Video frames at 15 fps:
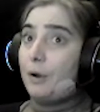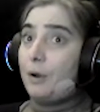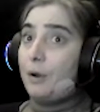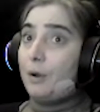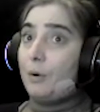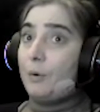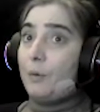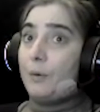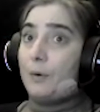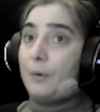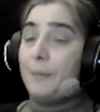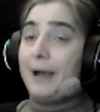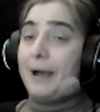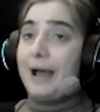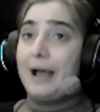lower
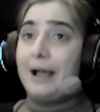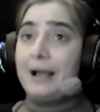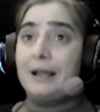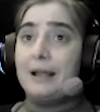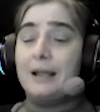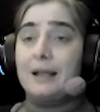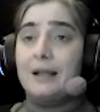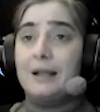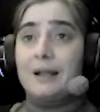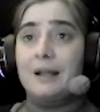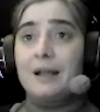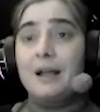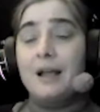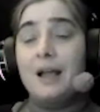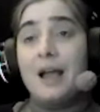back
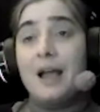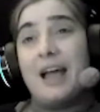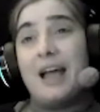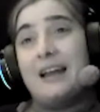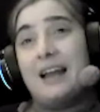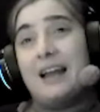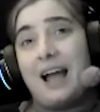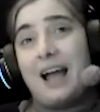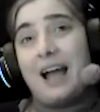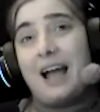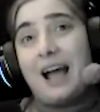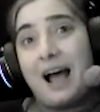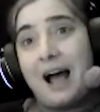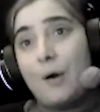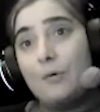and
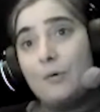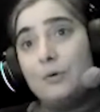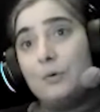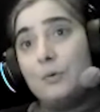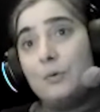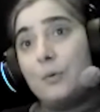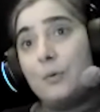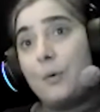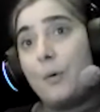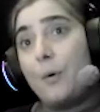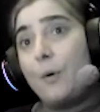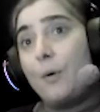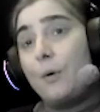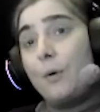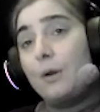how you
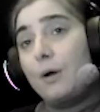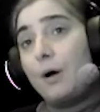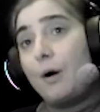roll